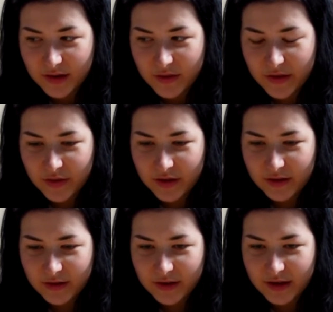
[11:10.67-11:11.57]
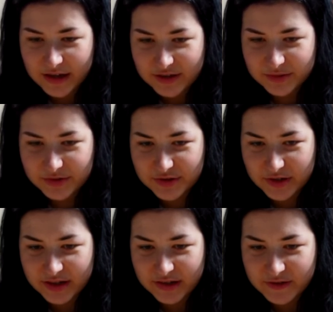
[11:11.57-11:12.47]
then the actual
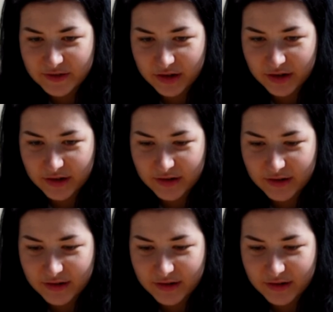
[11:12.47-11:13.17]
journey can start.